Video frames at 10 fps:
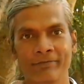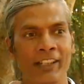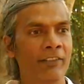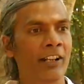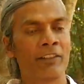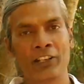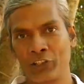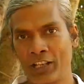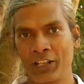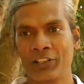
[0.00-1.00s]
Even our
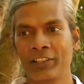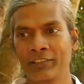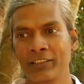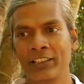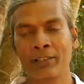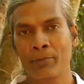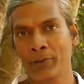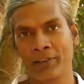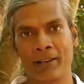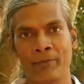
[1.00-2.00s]
education, it's a
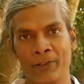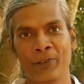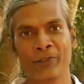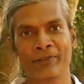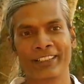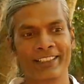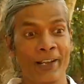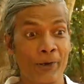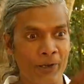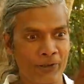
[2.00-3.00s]
program. We
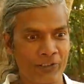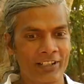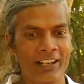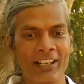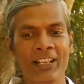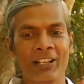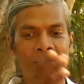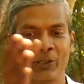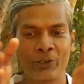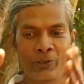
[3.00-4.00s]
say, oh, you have to study,
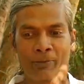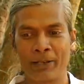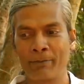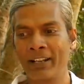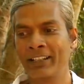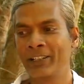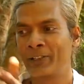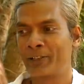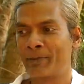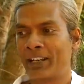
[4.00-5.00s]
you have to make money, you
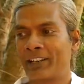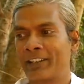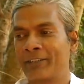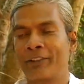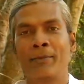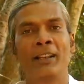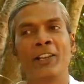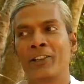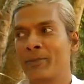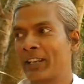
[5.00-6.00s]
have to make a family,
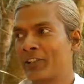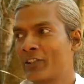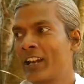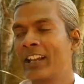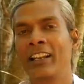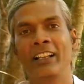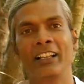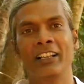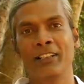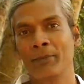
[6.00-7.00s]
you have to make a child,
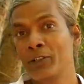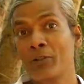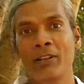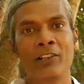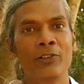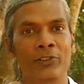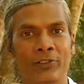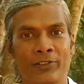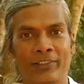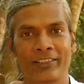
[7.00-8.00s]
but nobody
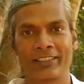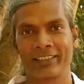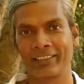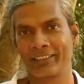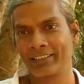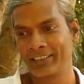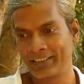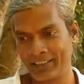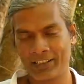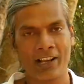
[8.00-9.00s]
knows,
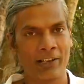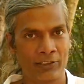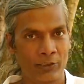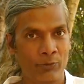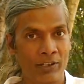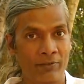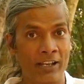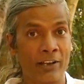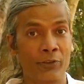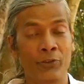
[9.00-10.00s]
is it what we
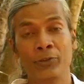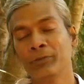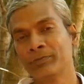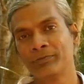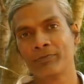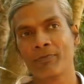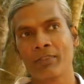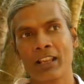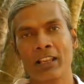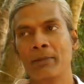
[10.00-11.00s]
have to do?
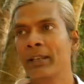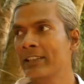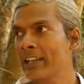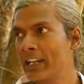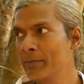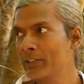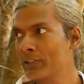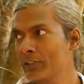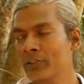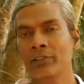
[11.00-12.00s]
Because the
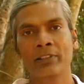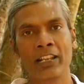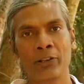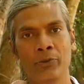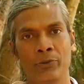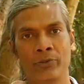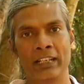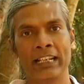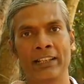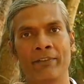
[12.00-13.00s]
animals also, they do
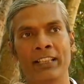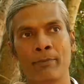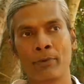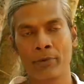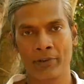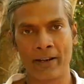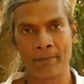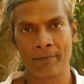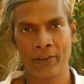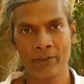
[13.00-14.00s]
with a
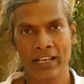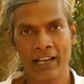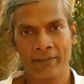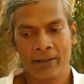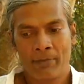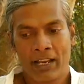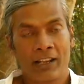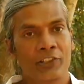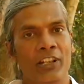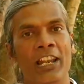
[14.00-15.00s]
program. They have a
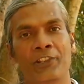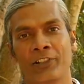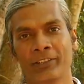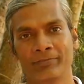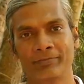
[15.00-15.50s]
biology nature.